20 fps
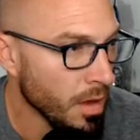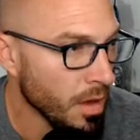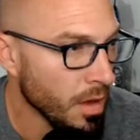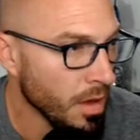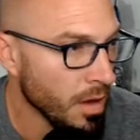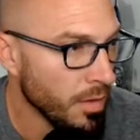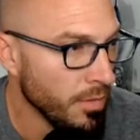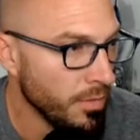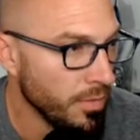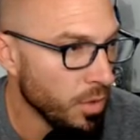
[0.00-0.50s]

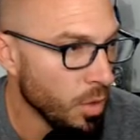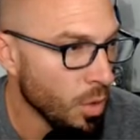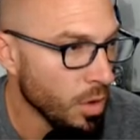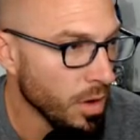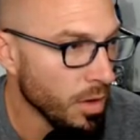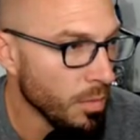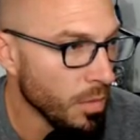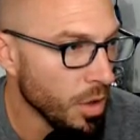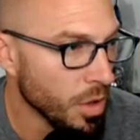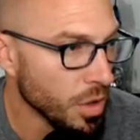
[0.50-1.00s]
Florida,
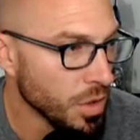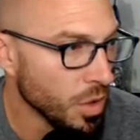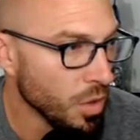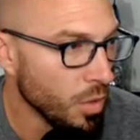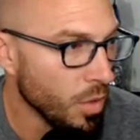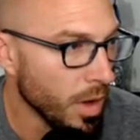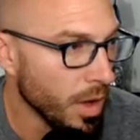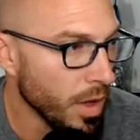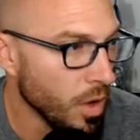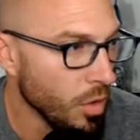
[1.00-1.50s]
Marshall,
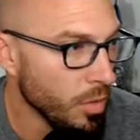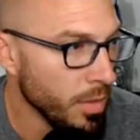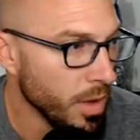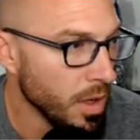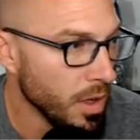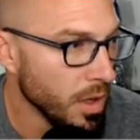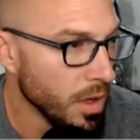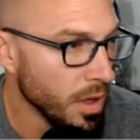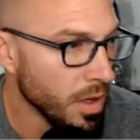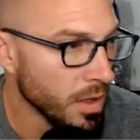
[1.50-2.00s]

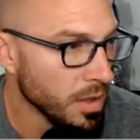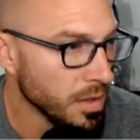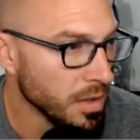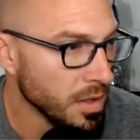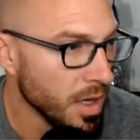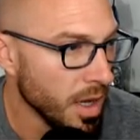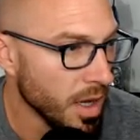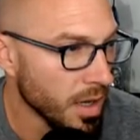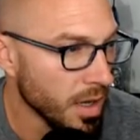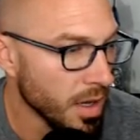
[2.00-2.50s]
Wyoming, and
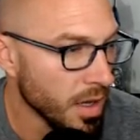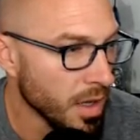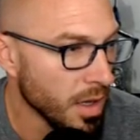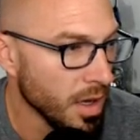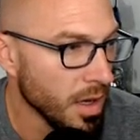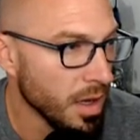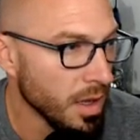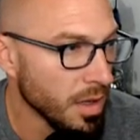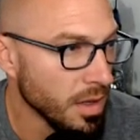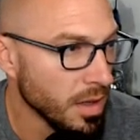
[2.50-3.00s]
Zach
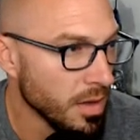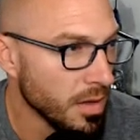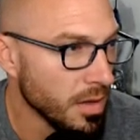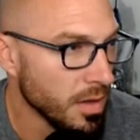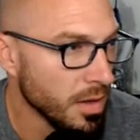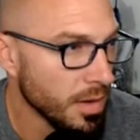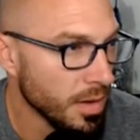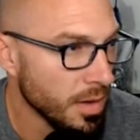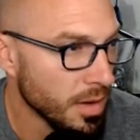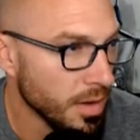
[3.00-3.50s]

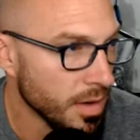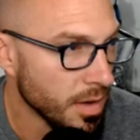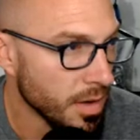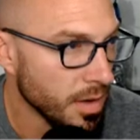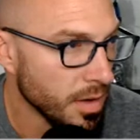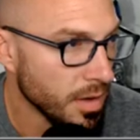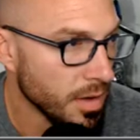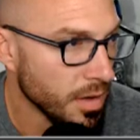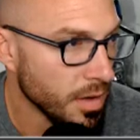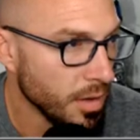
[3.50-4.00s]
got
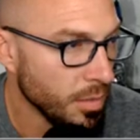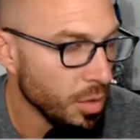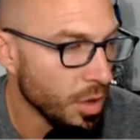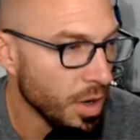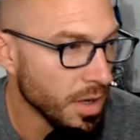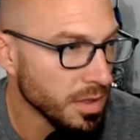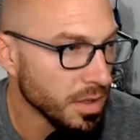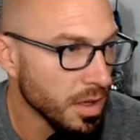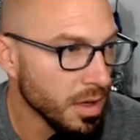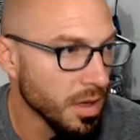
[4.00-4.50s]

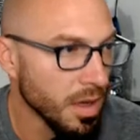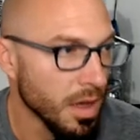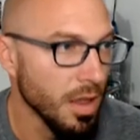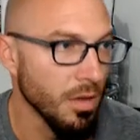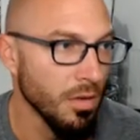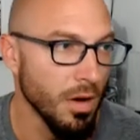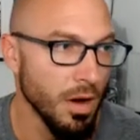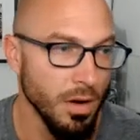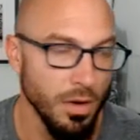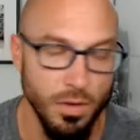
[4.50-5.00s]
Nebraska,
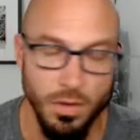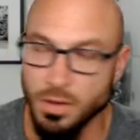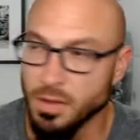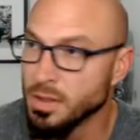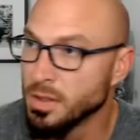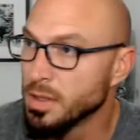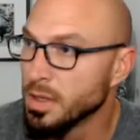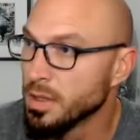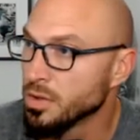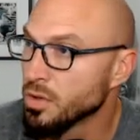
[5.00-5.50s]
Colorado, and
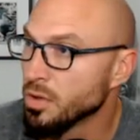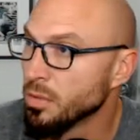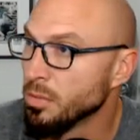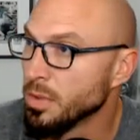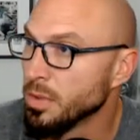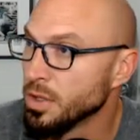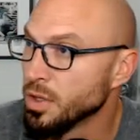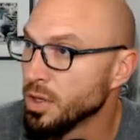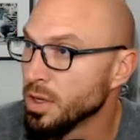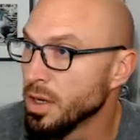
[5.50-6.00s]
Central
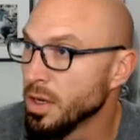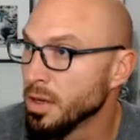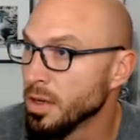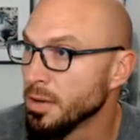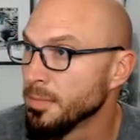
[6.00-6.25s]
Michigan.